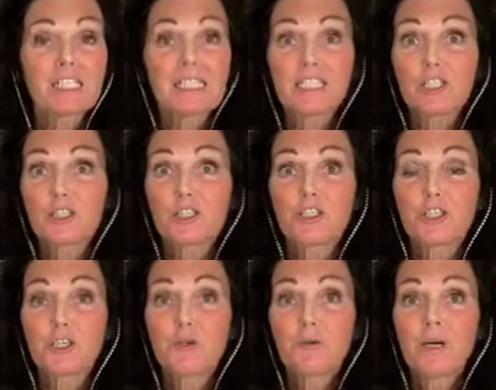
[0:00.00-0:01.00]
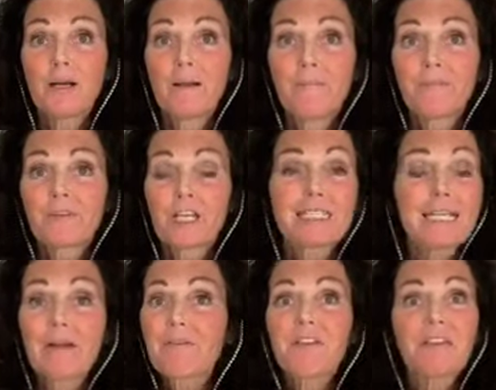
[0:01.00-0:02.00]
see just you. Because
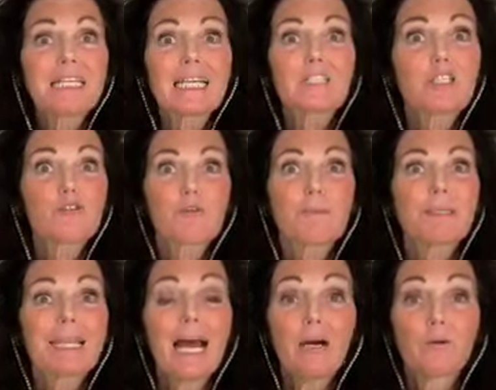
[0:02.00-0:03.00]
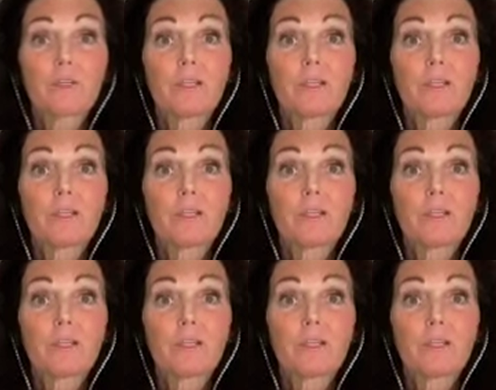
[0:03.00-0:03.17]
everything gets stripped down